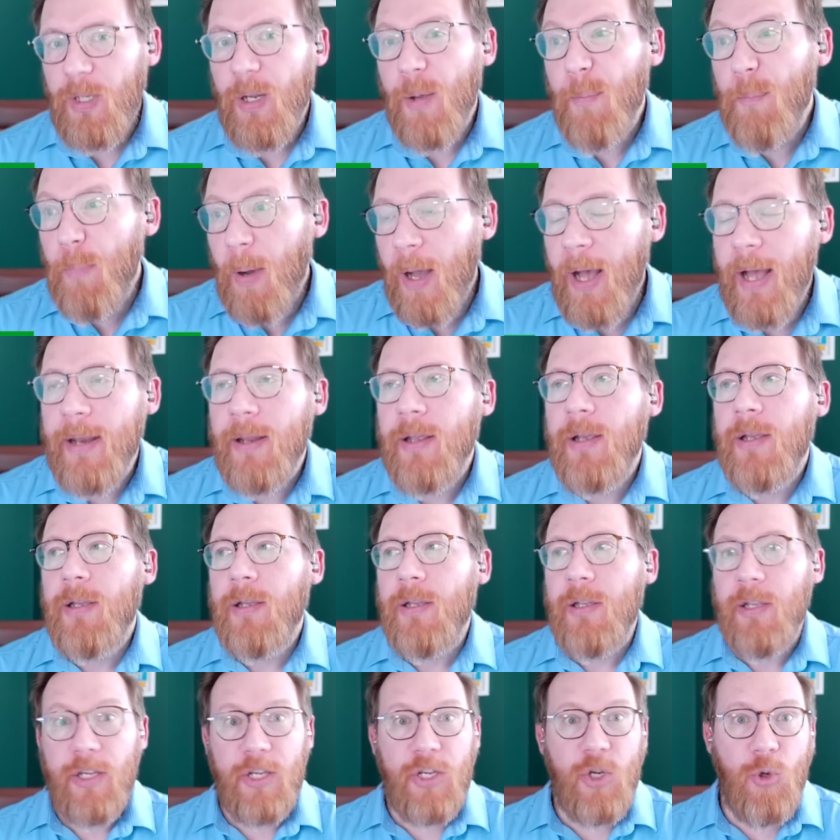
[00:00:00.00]
But
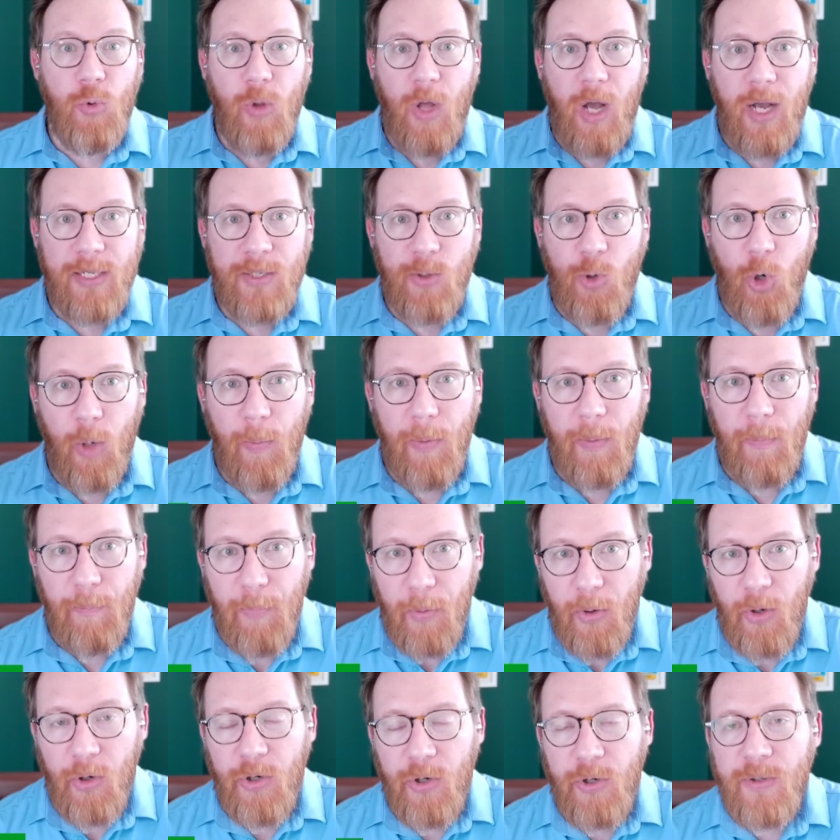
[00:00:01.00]
you lost Corbin
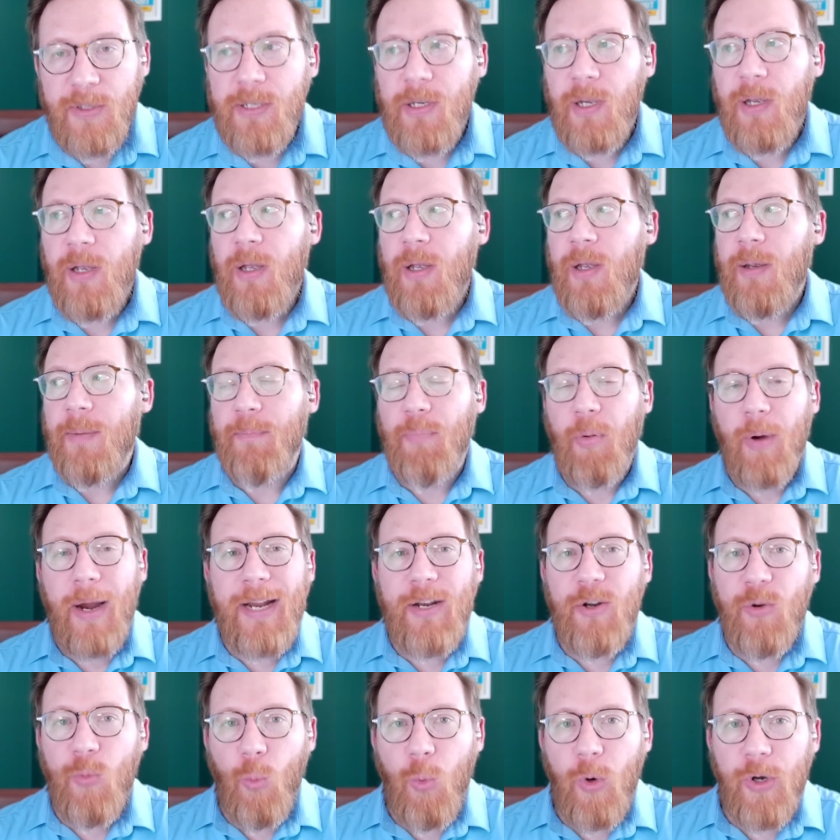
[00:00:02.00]
Burns,
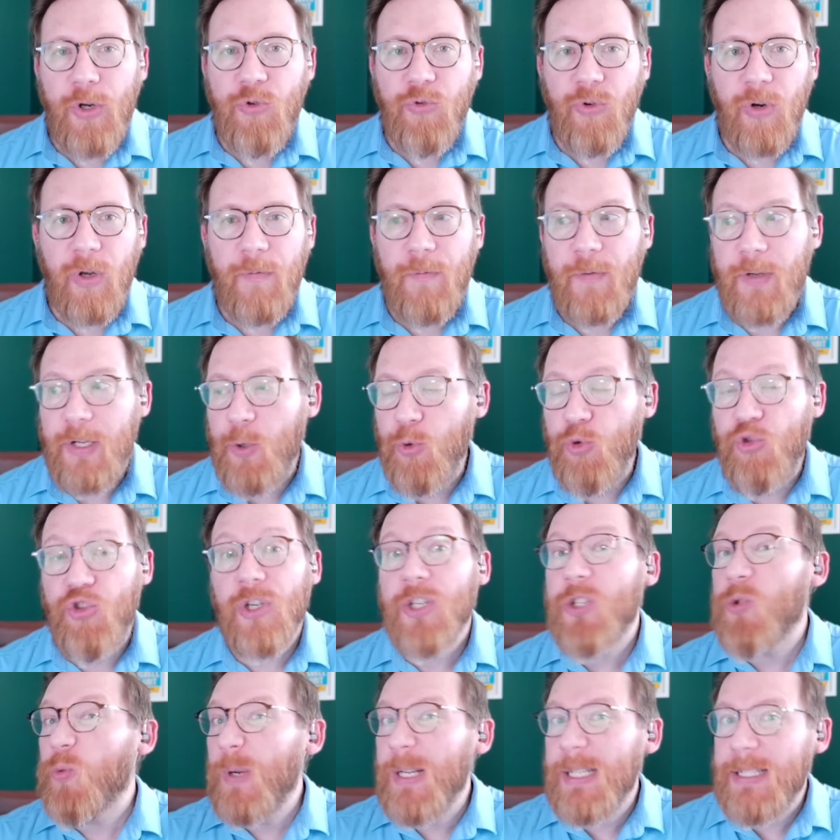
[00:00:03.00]
Brandon Woodruff. You
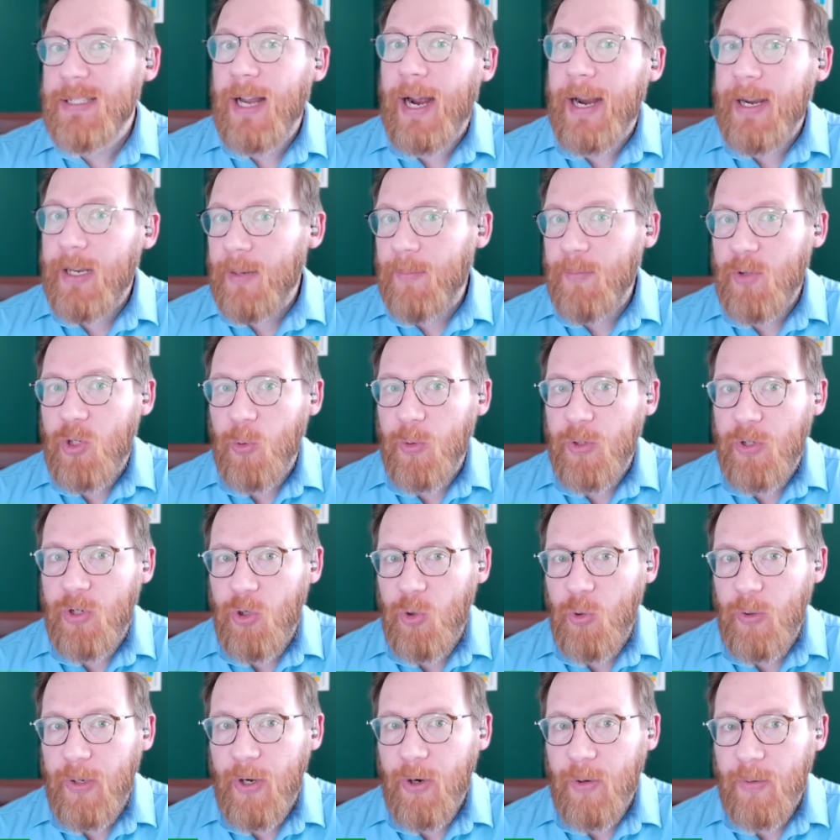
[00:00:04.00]
just re-signed him to a
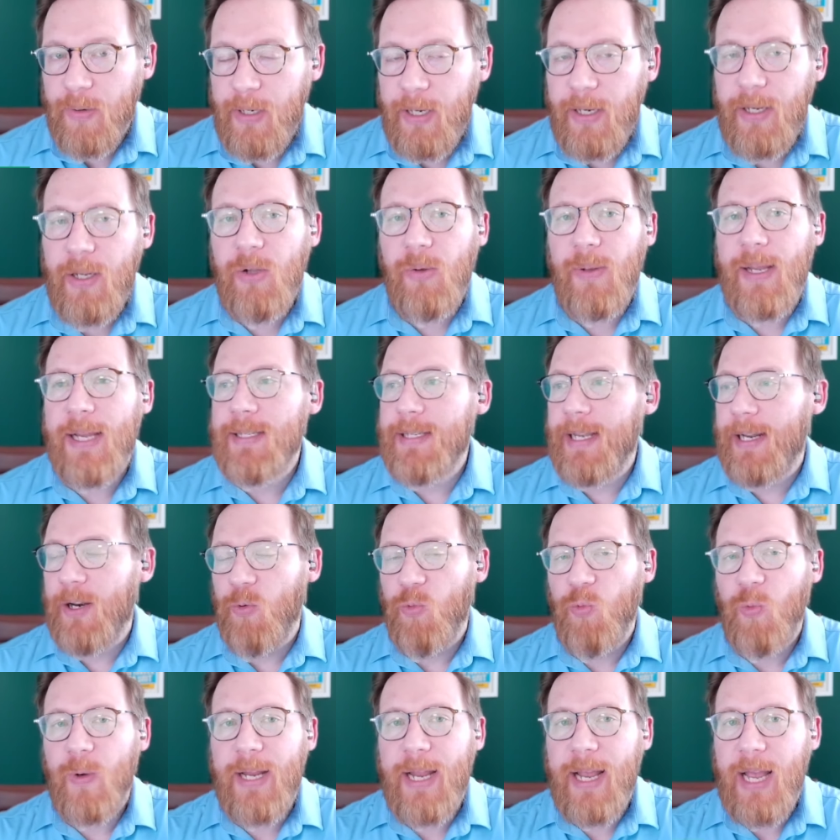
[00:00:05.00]
2-year deal. He's got to
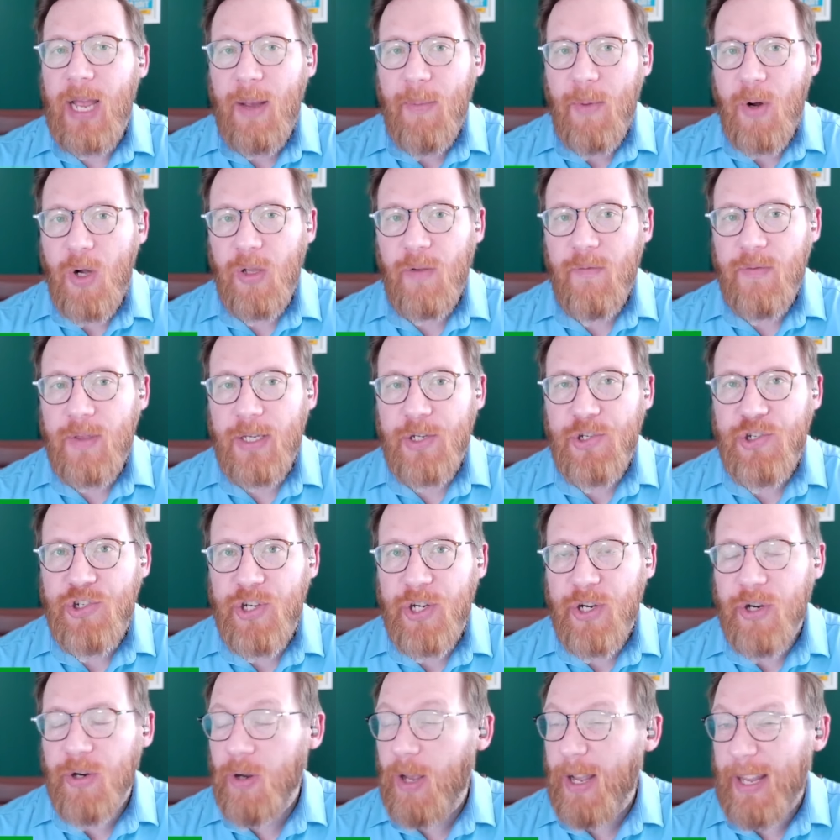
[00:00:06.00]
rehab all of this
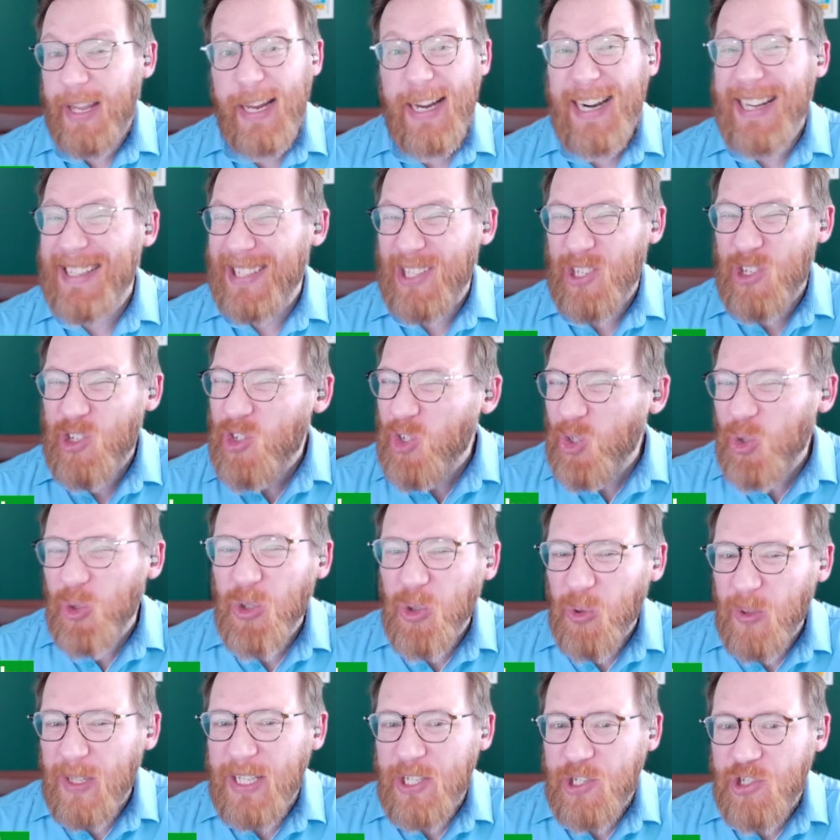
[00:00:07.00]
year. Again, it's a
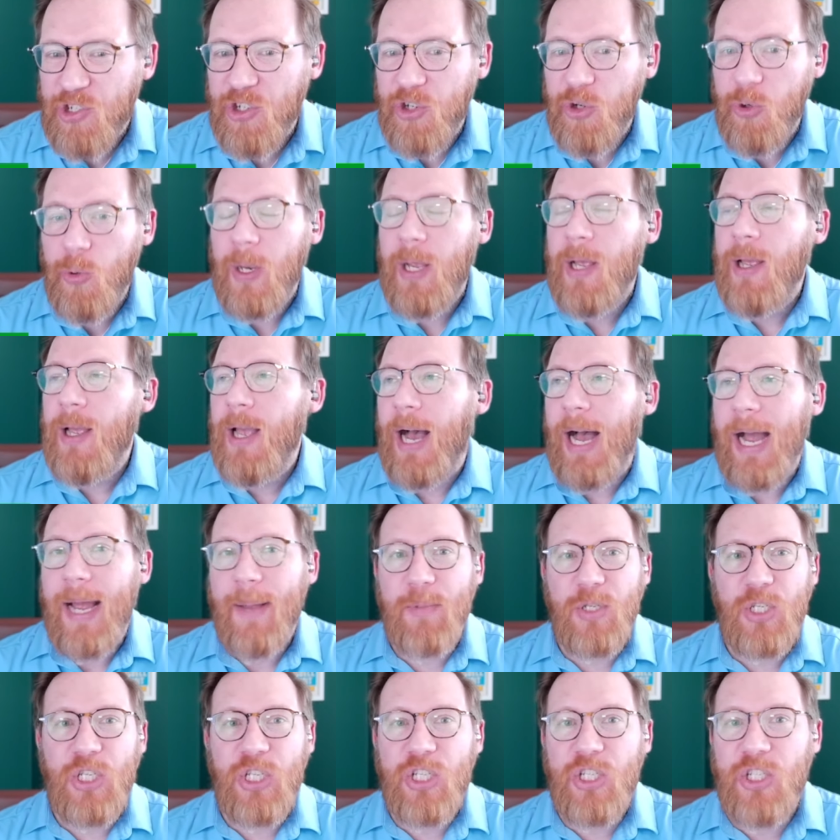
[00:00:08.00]
shoulder issue. I'm
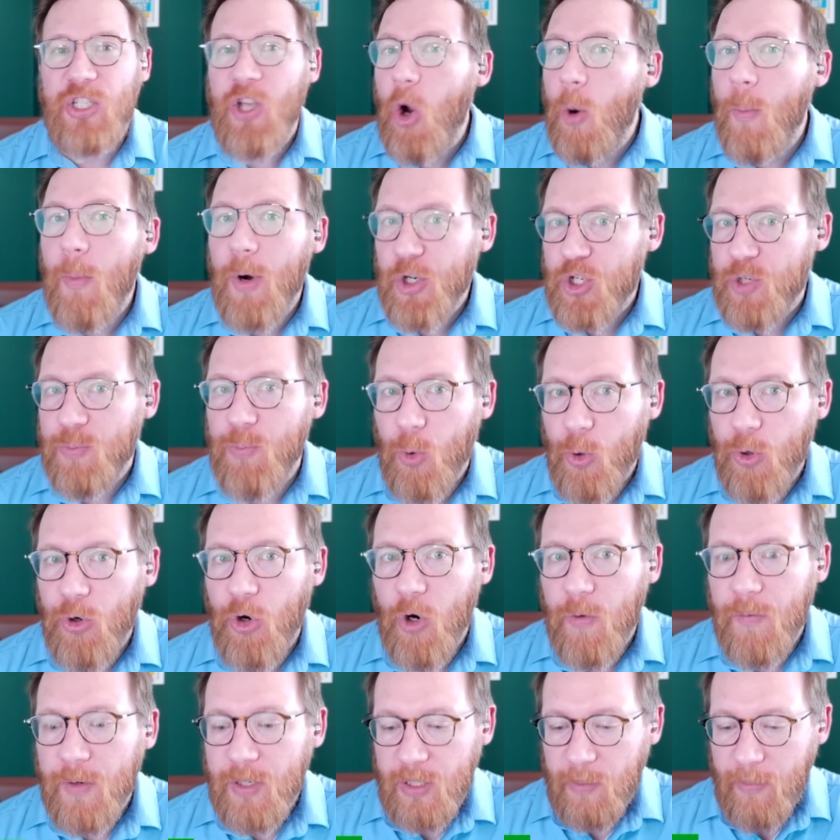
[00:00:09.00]
so much more
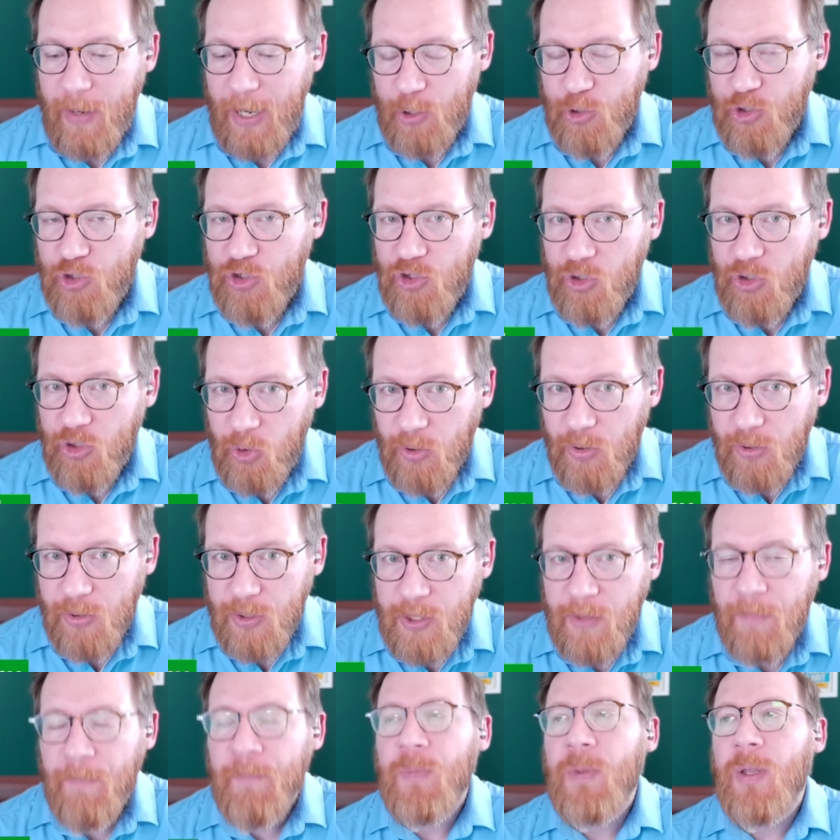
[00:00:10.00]
nervous about
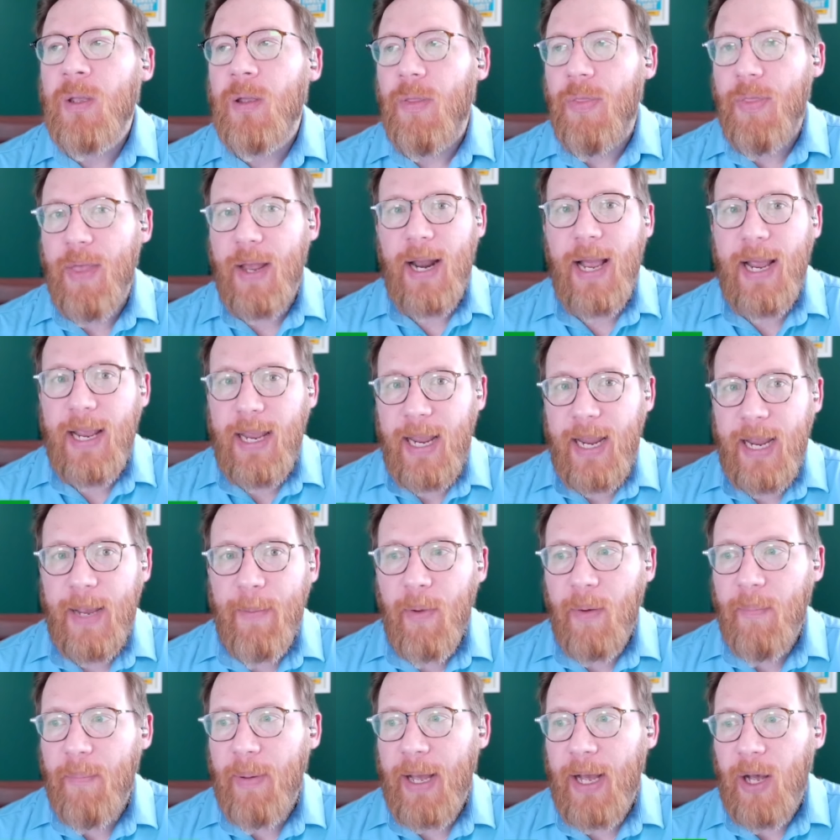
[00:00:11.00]
shoulders than I am
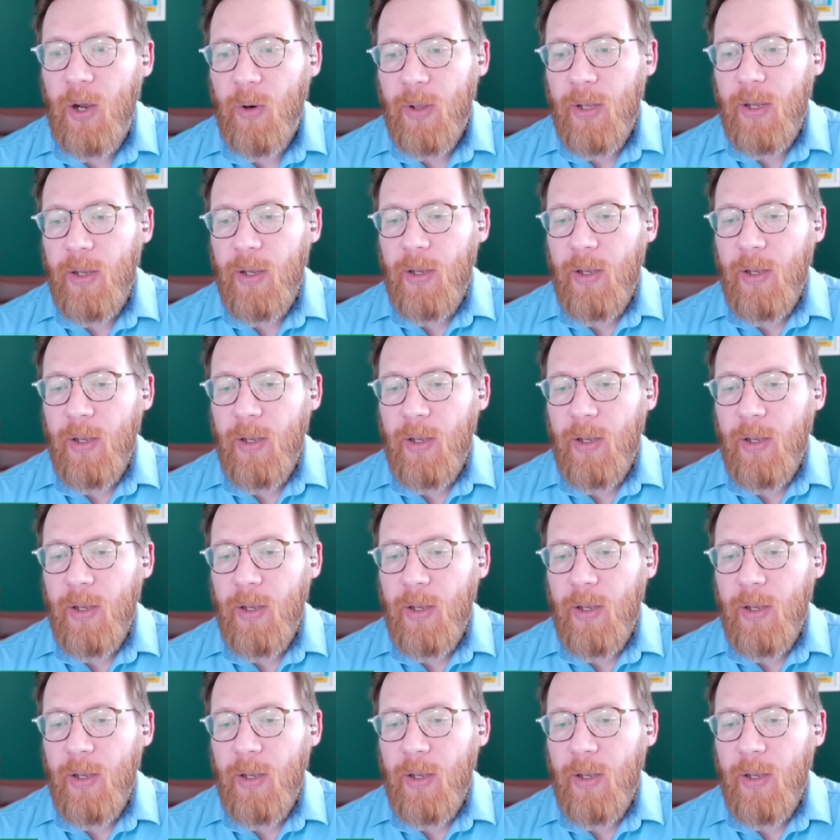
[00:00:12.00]
about